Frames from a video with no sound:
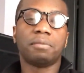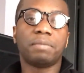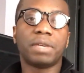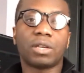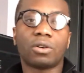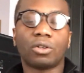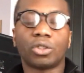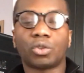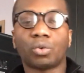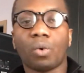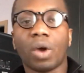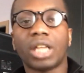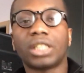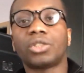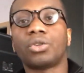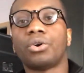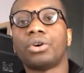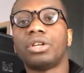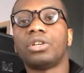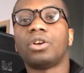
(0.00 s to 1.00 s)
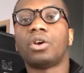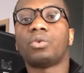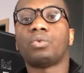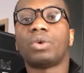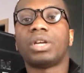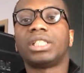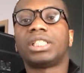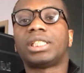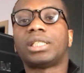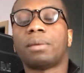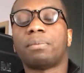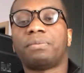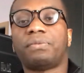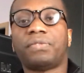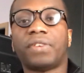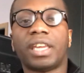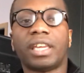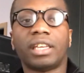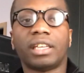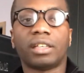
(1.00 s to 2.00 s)
Because what's going on when
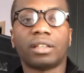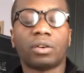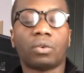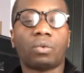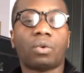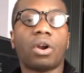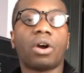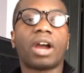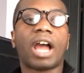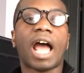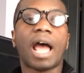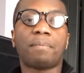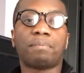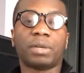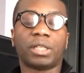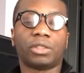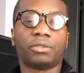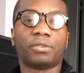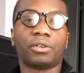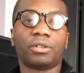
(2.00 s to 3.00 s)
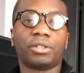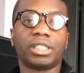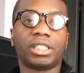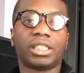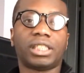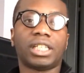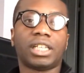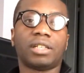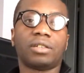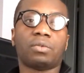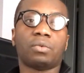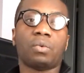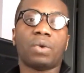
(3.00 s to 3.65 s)
something wrong happens, for instance,